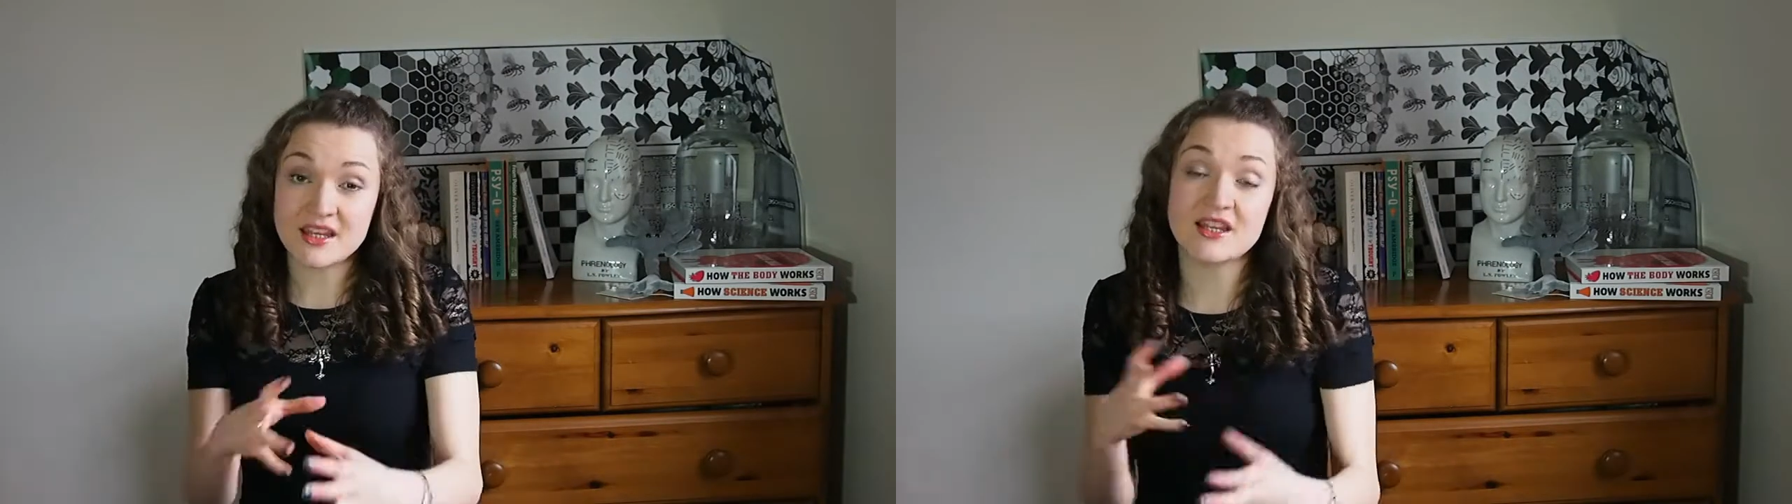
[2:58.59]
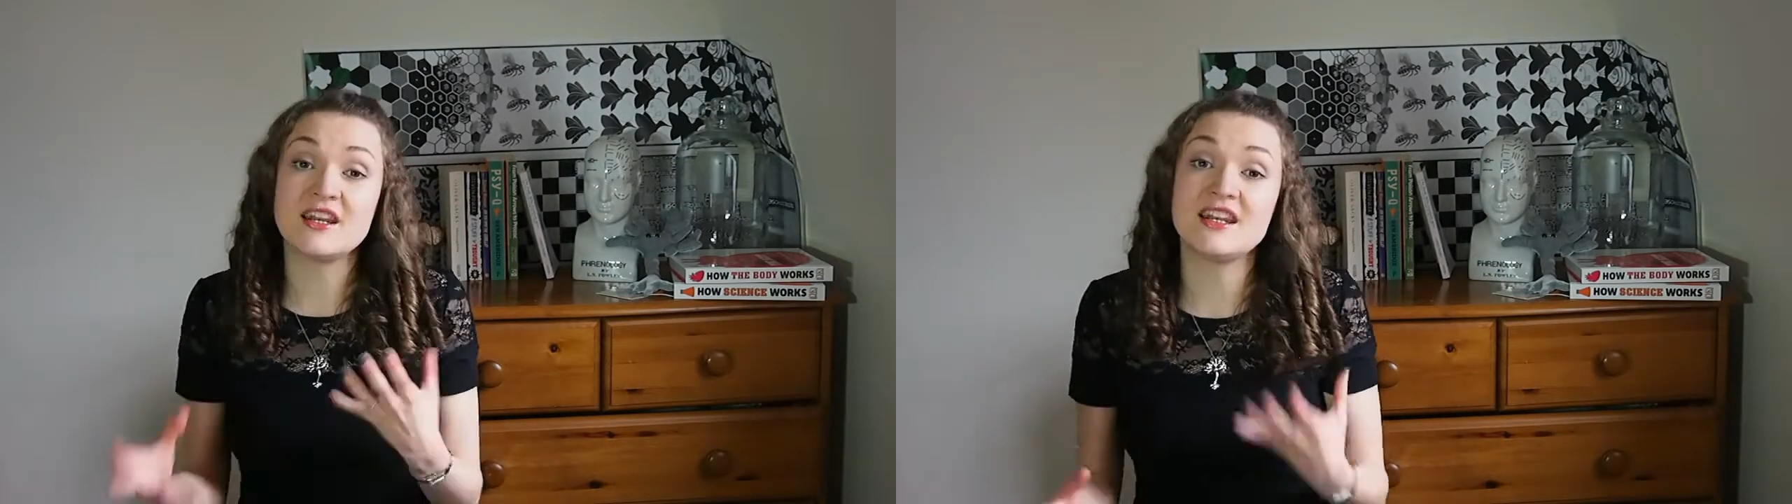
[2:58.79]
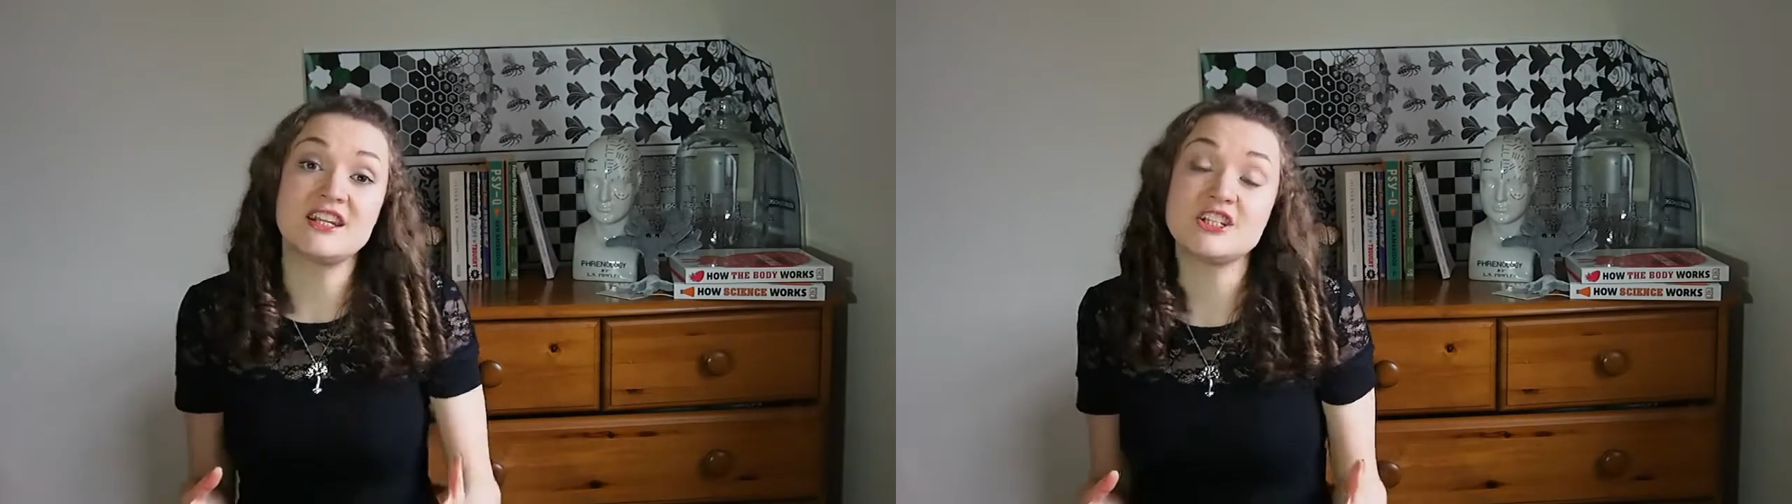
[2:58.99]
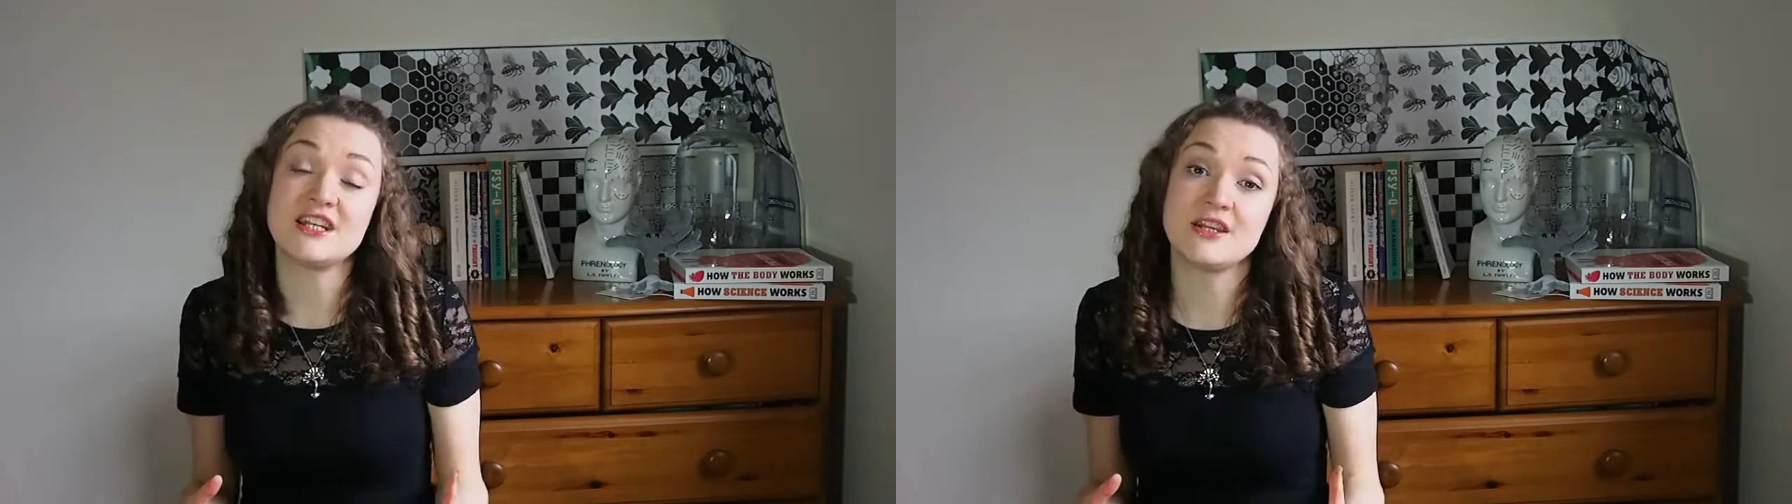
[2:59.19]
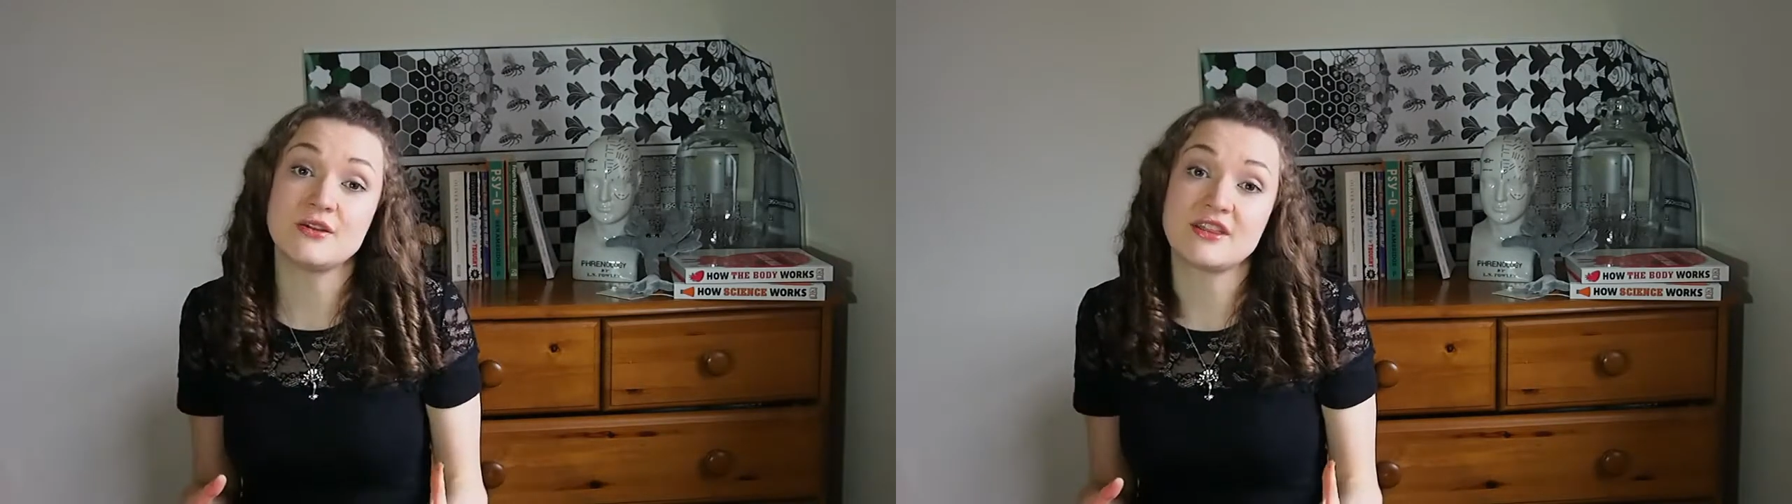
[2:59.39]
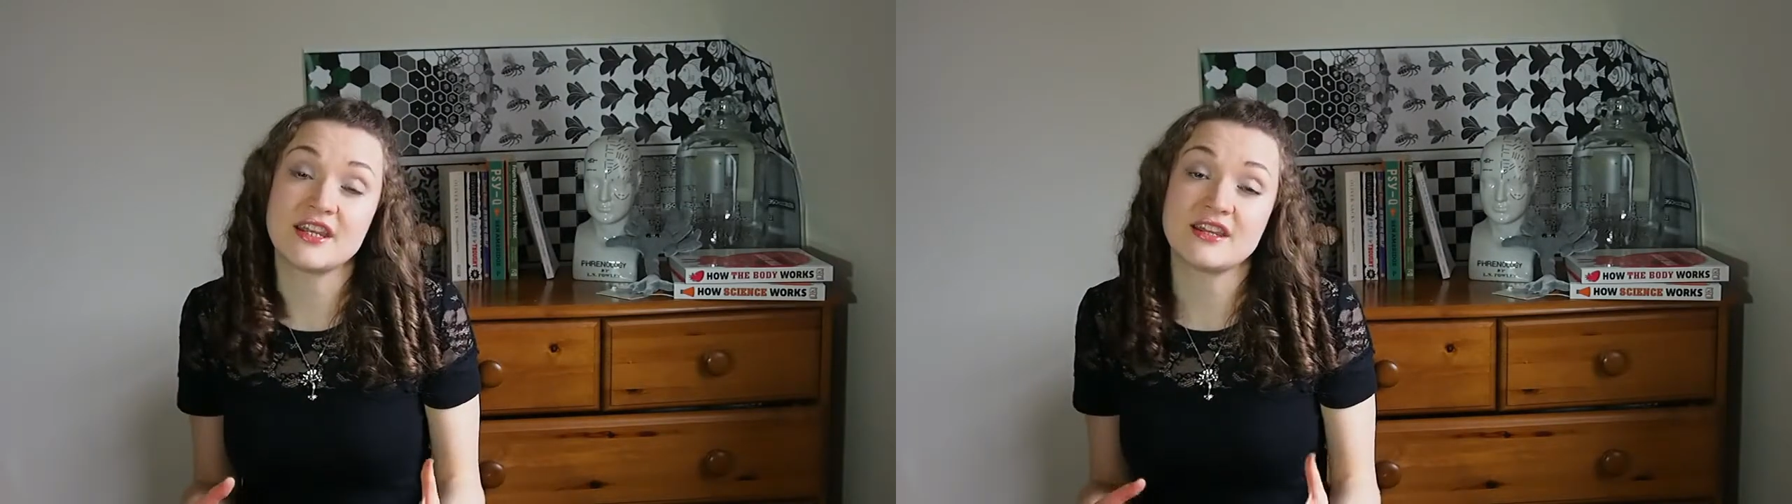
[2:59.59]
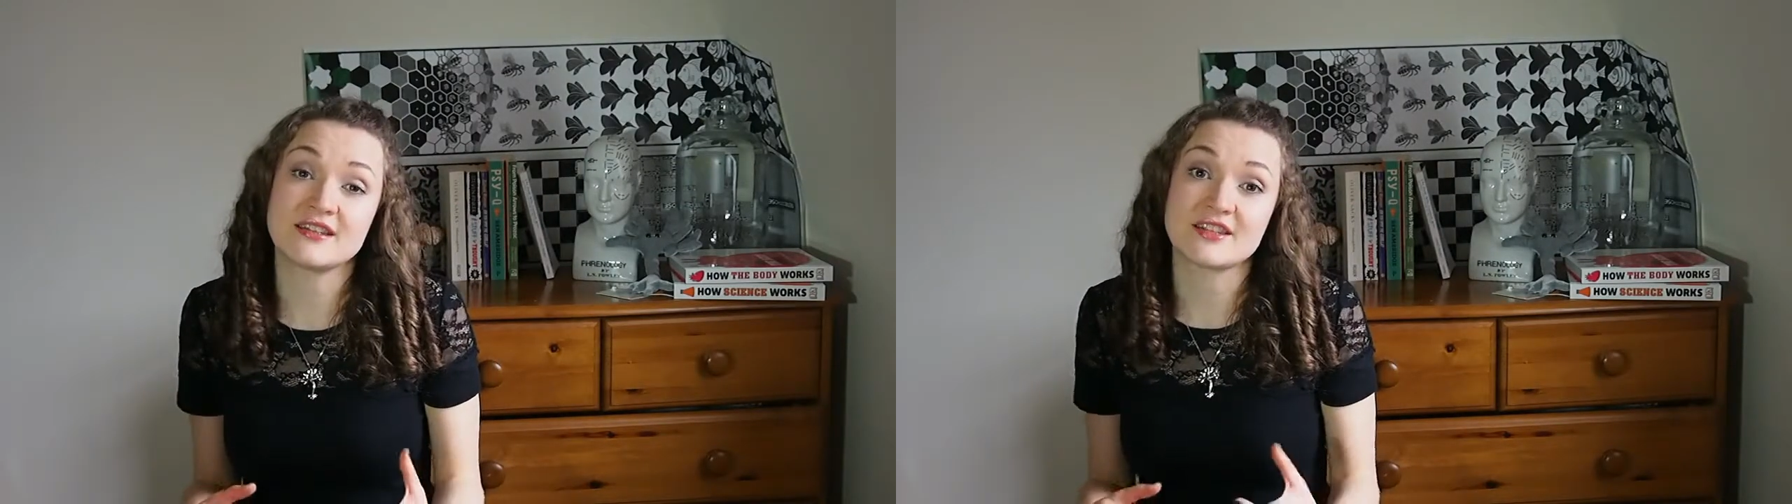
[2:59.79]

and initially you think it's